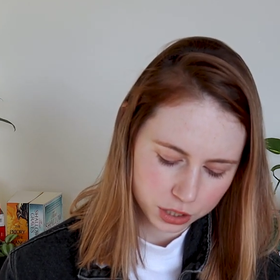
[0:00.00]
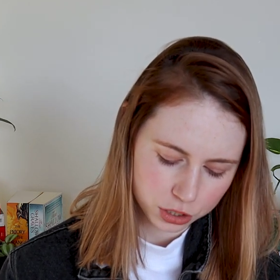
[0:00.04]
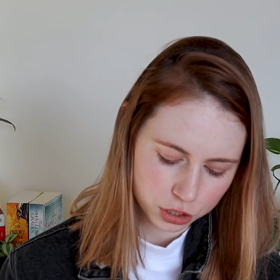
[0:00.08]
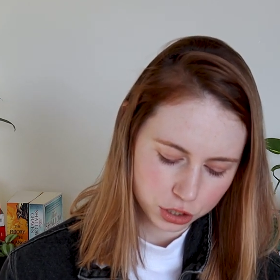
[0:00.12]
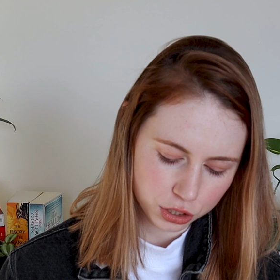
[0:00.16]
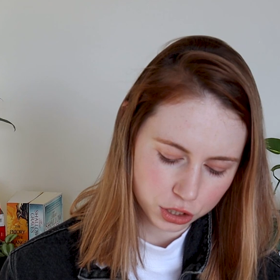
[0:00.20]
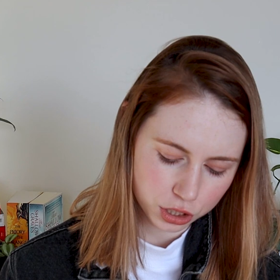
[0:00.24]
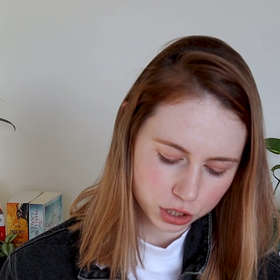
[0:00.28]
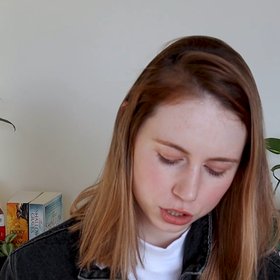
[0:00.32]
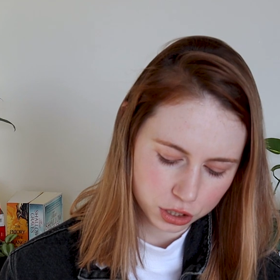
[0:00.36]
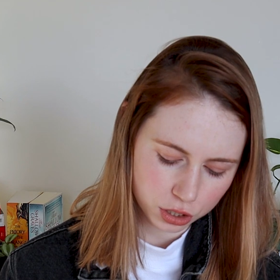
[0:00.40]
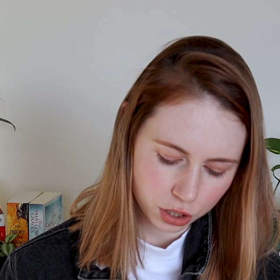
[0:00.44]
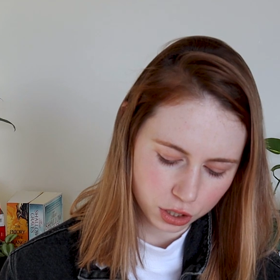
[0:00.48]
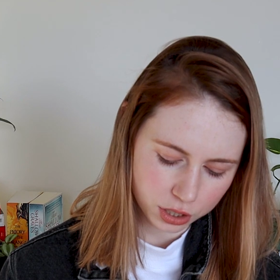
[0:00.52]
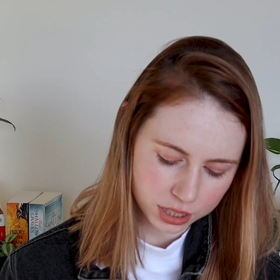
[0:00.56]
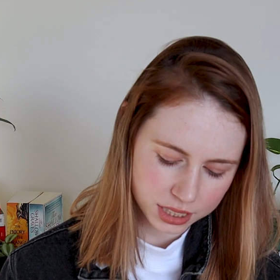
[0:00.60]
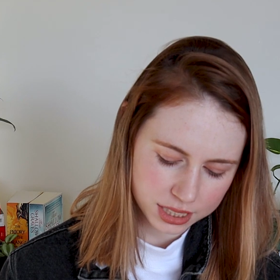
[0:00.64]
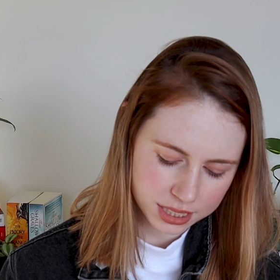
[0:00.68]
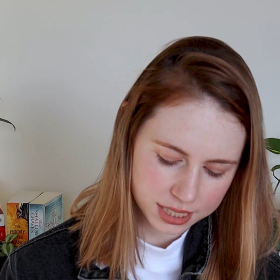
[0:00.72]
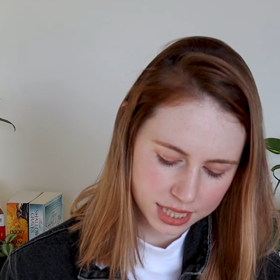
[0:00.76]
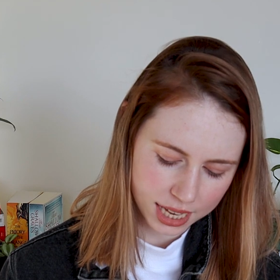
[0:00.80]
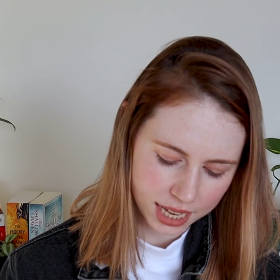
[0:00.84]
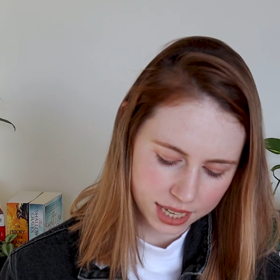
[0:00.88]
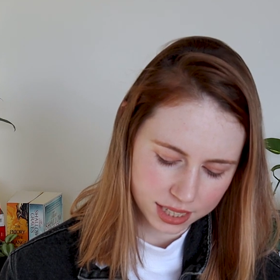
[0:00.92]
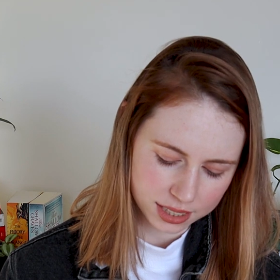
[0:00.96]
"You cannot
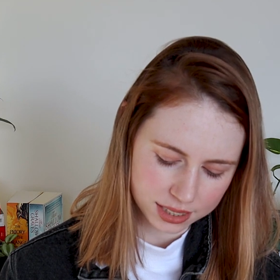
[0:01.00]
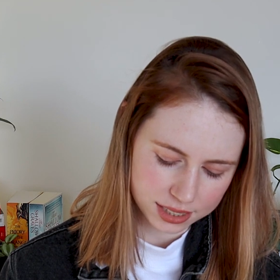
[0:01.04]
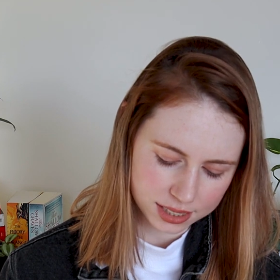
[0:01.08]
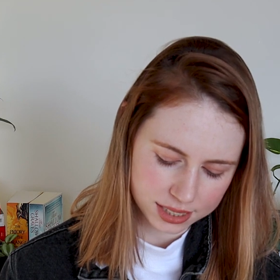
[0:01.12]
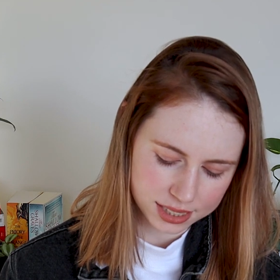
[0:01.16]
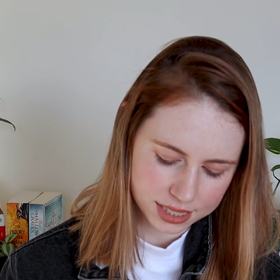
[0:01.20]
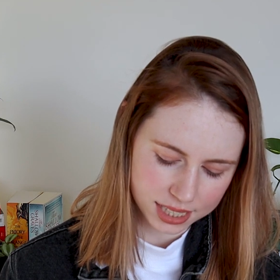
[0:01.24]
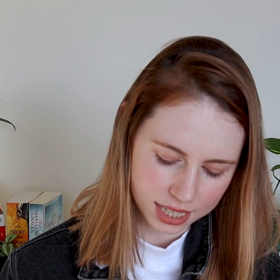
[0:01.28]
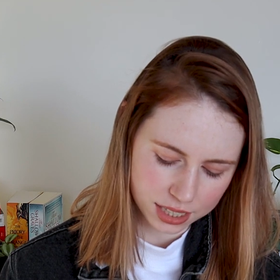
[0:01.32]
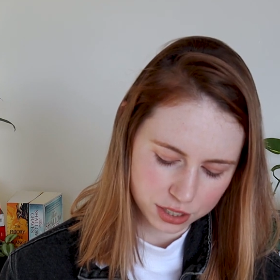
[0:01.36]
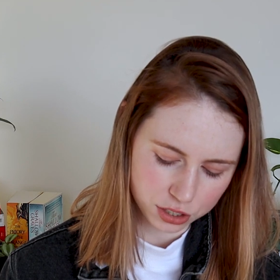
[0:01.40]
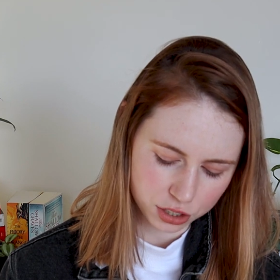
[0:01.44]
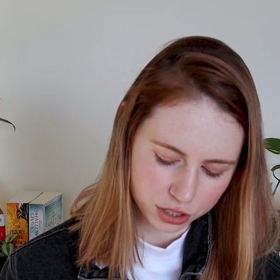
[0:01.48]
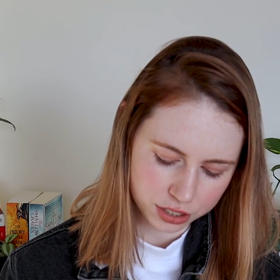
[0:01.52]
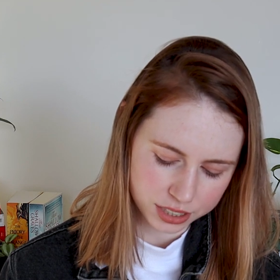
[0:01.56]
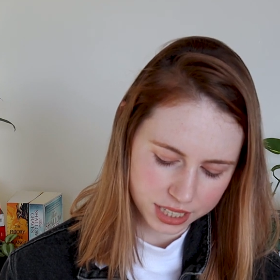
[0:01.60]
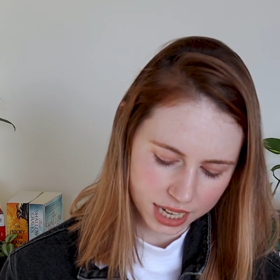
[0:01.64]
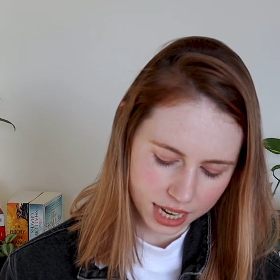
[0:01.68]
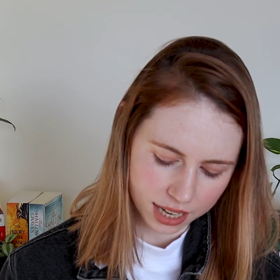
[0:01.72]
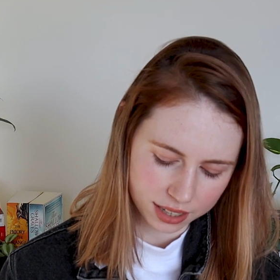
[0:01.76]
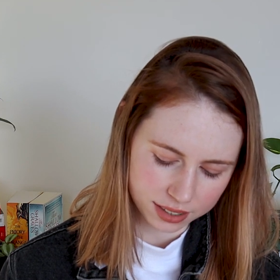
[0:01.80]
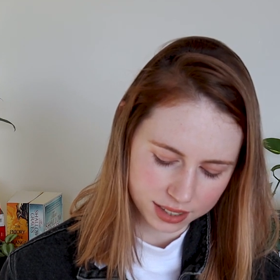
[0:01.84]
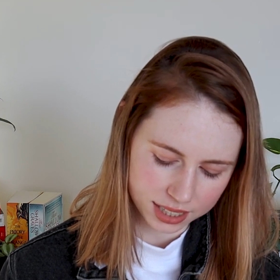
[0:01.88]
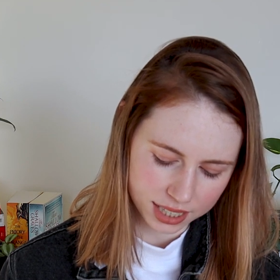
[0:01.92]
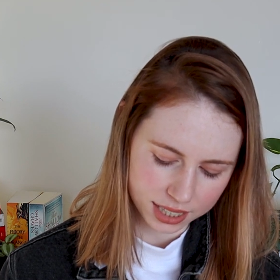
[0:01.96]
intend to send her
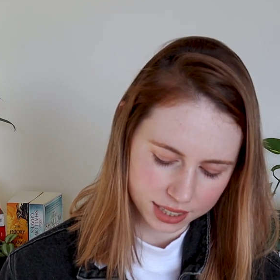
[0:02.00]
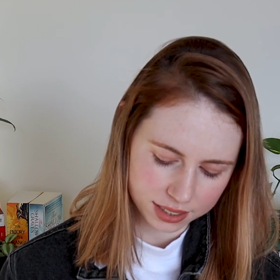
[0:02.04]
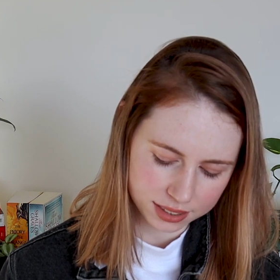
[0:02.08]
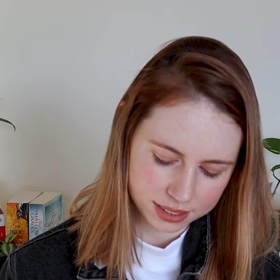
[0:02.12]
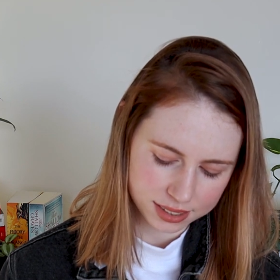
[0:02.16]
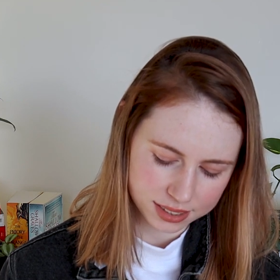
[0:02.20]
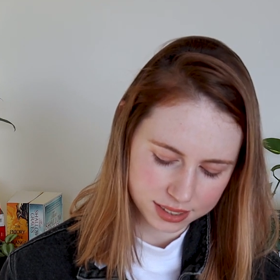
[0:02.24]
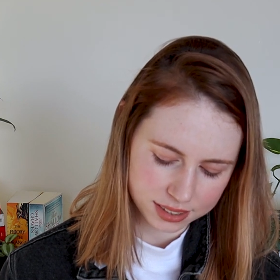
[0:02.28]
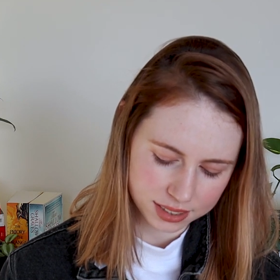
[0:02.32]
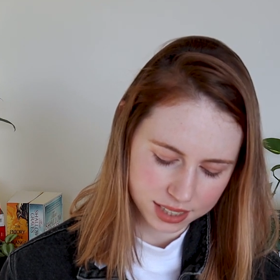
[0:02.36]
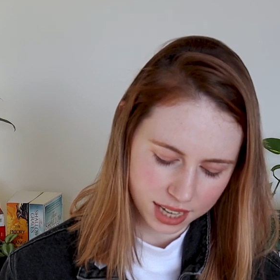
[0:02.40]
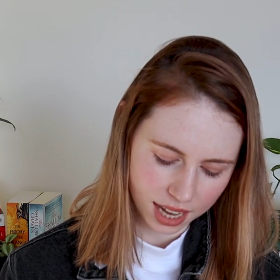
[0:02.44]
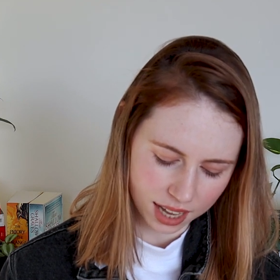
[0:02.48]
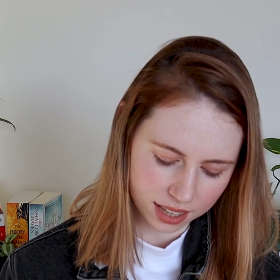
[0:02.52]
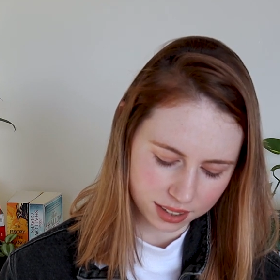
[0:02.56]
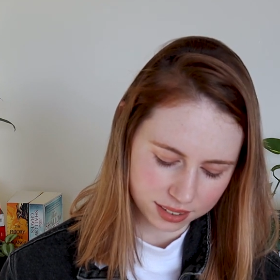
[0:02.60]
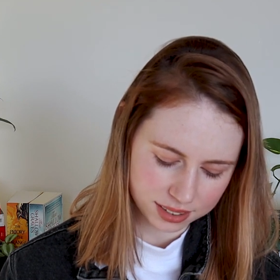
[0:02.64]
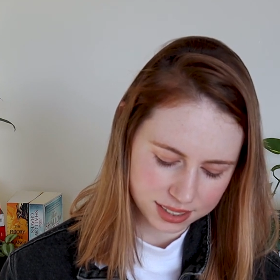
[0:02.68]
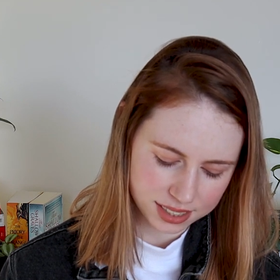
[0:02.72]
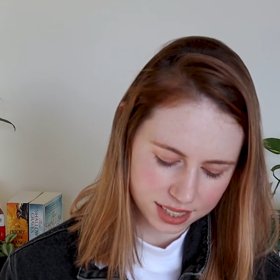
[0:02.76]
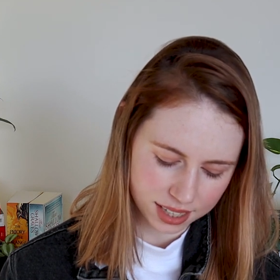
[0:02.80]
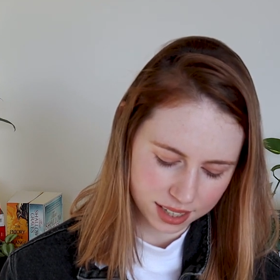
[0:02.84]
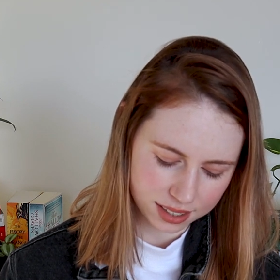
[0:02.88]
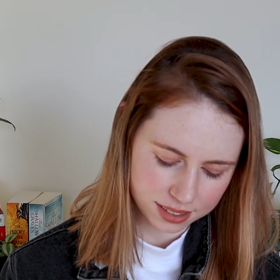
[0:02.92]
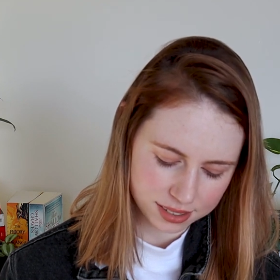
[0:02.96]
down there," Kel
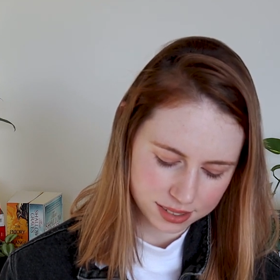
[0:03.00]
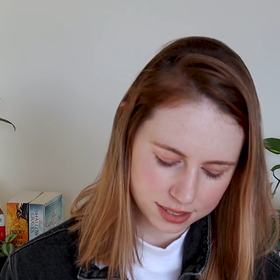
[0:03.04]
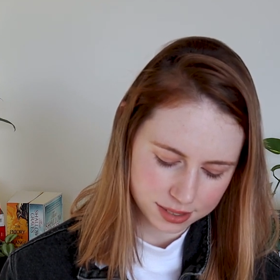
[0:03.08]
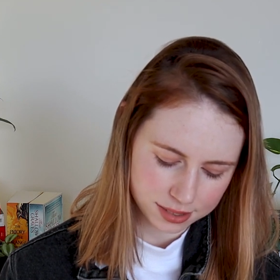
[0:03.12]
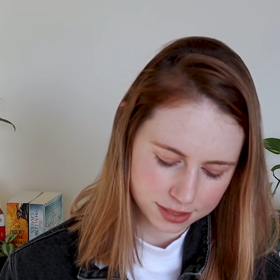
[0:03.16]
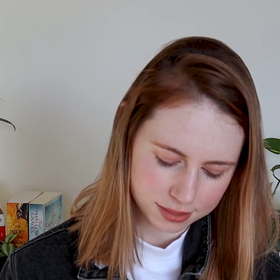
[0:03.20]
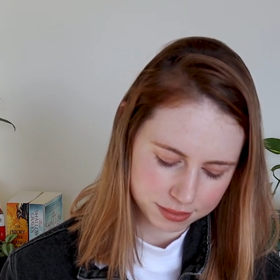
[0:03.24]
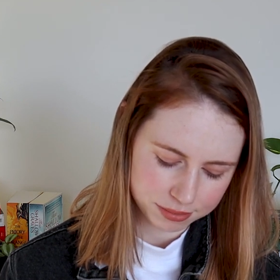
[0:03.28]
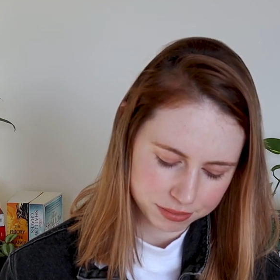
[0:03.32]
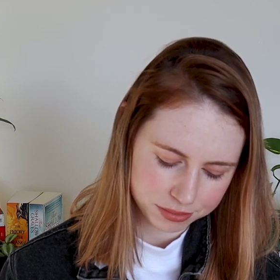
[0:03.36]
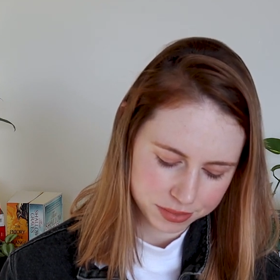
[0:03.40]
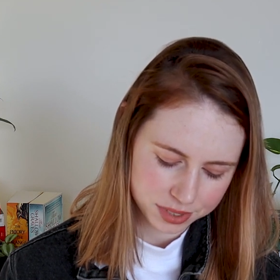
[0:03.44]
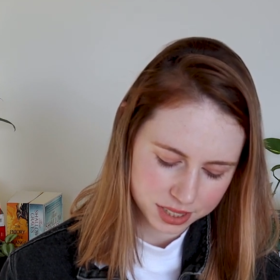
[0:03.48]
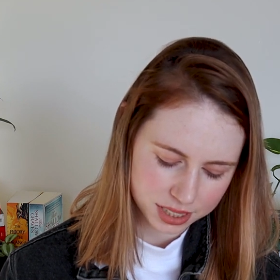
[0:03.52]
says.